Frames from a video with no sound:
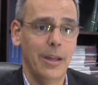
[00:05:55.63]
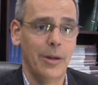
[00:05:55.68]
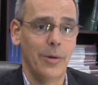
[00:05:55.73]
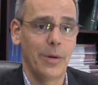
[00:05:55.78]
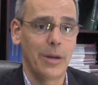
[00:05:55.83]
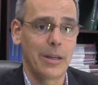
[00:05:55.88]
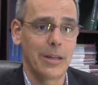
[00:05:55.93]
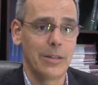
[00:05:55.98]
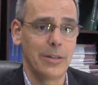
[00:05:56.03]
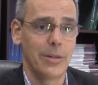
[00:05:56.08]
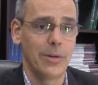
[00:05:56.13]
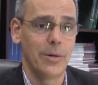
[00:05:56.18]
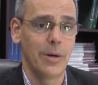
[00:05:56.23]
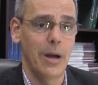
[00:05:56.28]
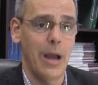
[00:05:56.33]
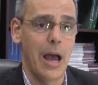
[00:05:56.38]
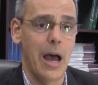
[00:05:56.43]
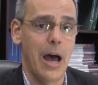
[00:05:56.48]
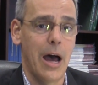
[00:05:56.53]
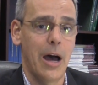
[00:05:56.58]
We can do
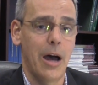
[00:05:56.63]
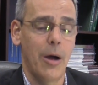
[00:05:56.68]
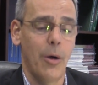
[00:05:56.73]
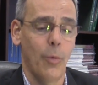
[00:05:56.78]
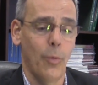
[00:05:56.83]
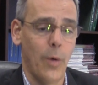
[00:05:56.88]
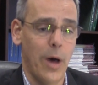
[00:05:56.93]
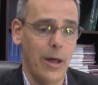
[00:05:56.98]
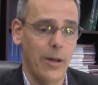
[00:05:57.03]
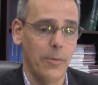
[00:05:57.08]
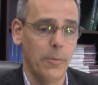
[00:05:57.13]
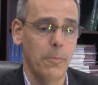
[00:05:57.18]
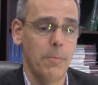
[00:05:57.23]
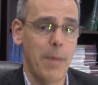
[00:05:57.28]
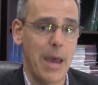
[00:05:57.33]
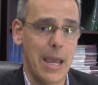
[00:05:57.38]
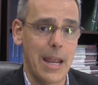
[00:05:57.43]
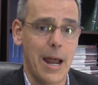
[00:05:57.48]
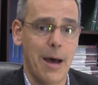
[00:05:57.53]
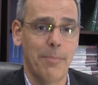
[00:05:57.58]
a
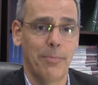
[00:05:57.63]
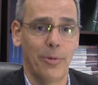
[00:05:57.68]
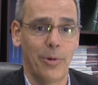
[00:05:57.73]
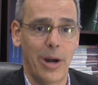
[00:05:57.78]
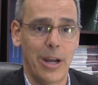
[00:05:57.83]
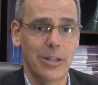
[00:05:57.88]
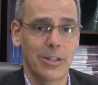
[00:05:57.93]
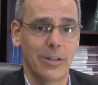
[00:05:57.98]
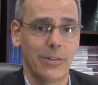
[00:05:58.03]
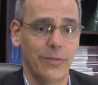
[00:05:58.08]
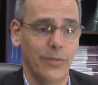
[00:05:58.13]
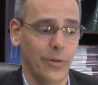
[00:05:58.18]
well-made operation